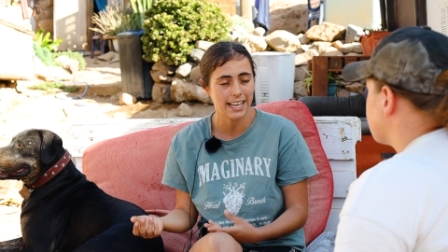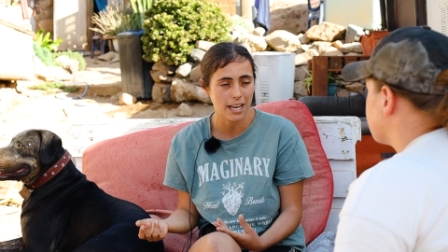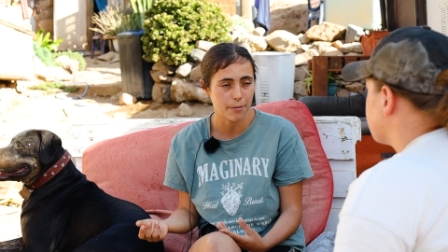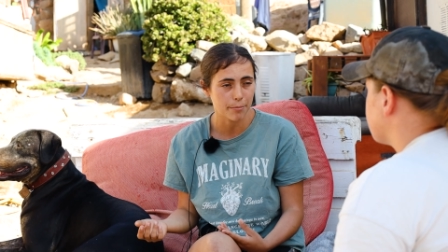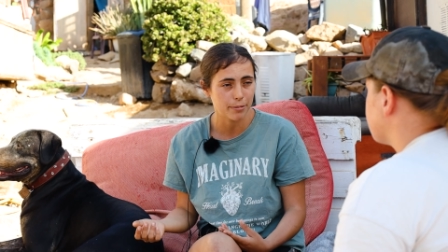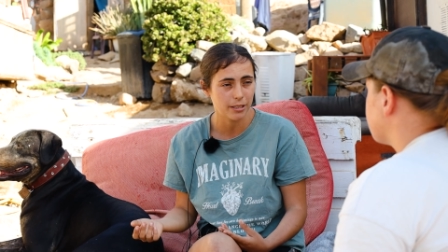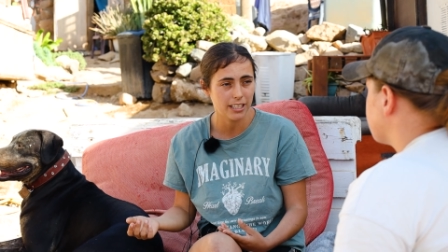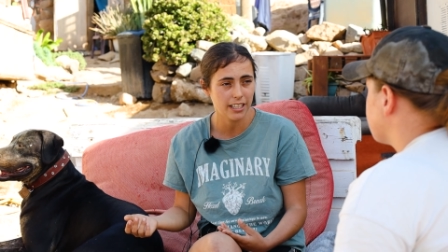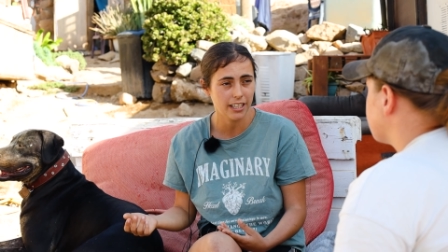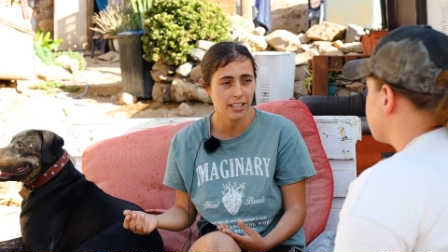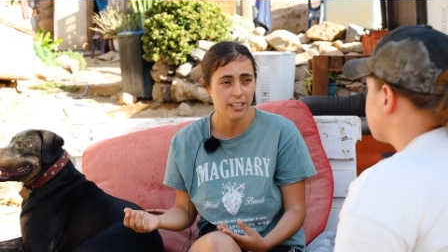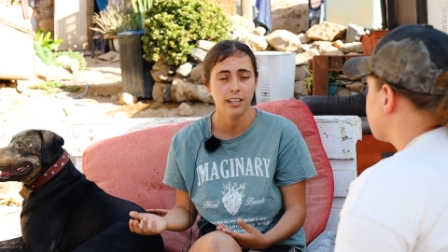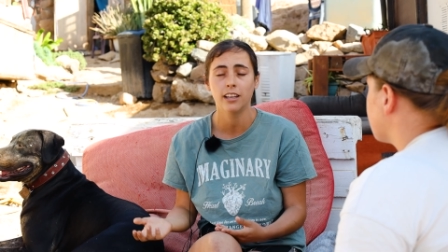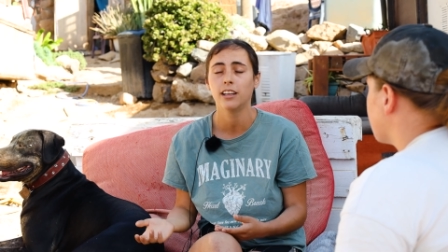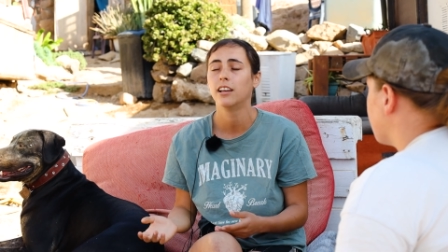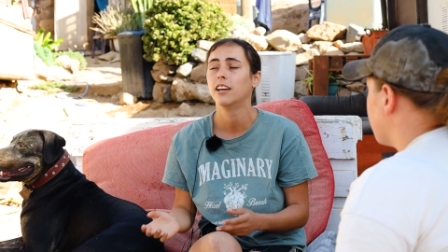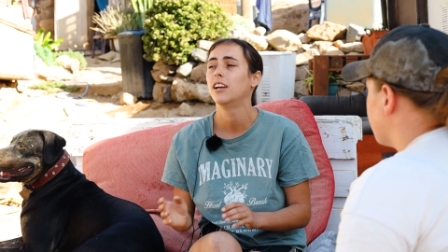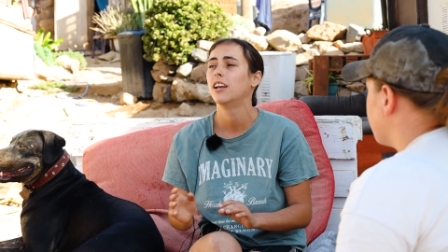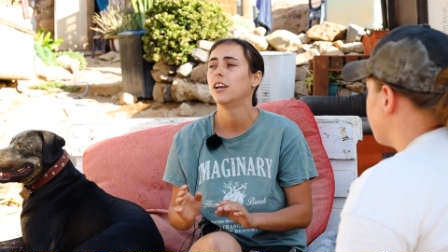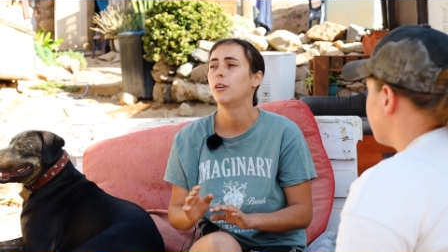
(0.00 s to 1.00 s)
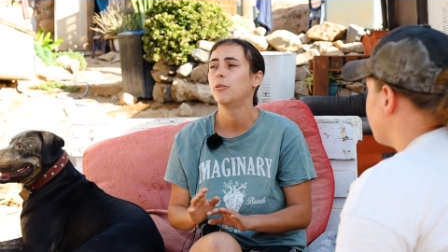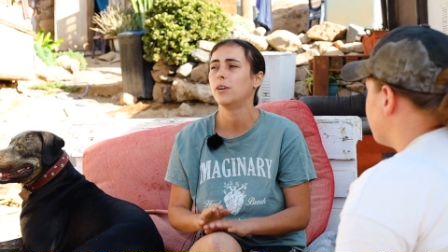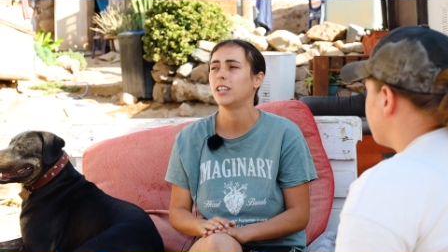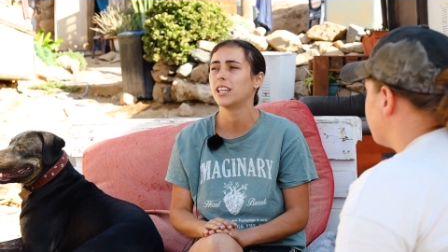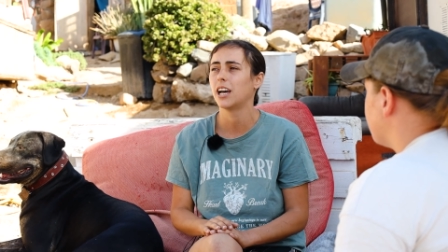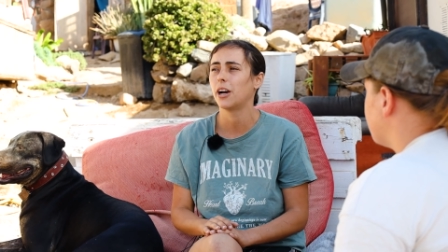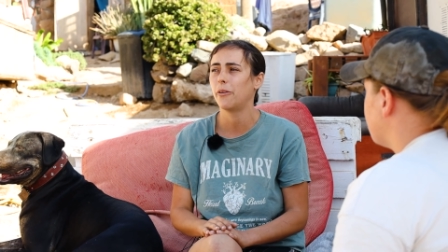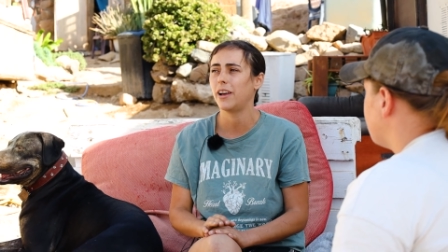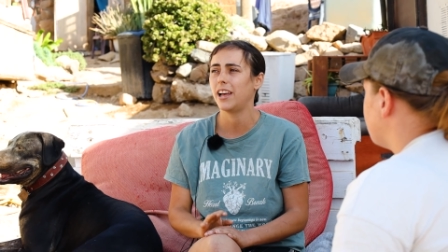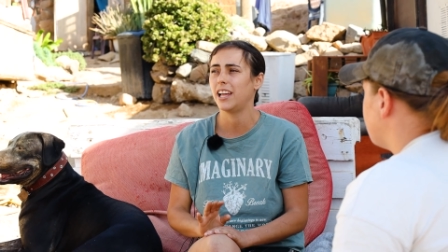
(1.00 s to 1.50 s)
happily yeah.
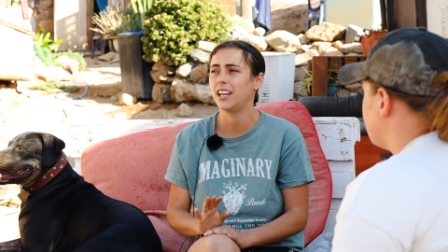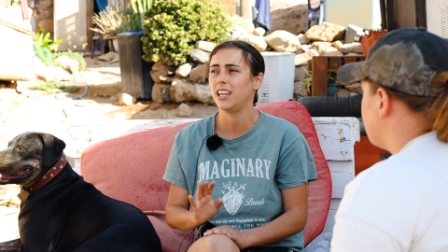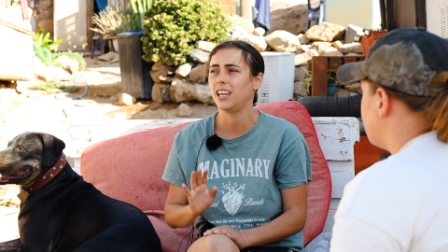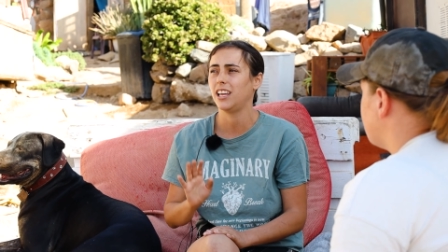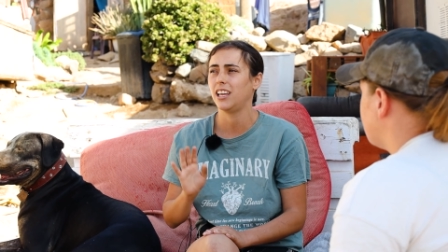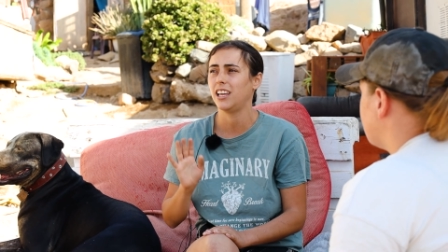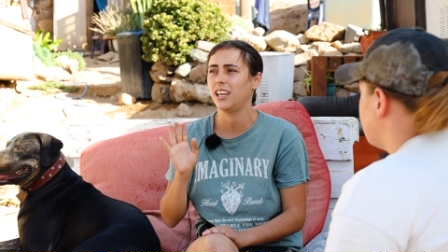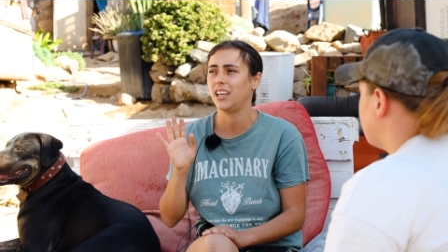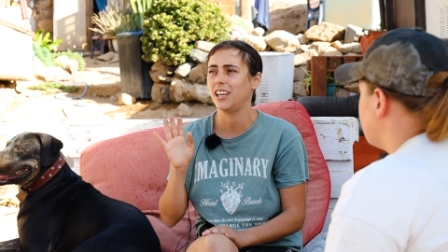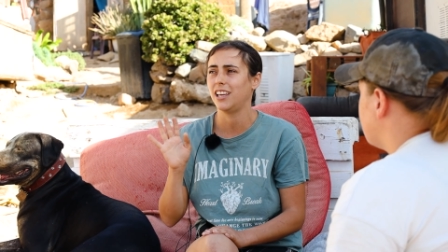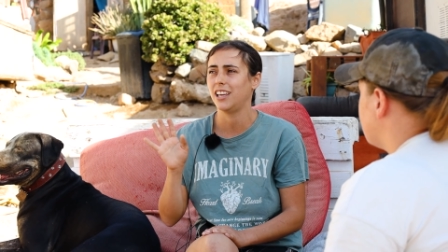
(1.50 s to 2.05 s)
without any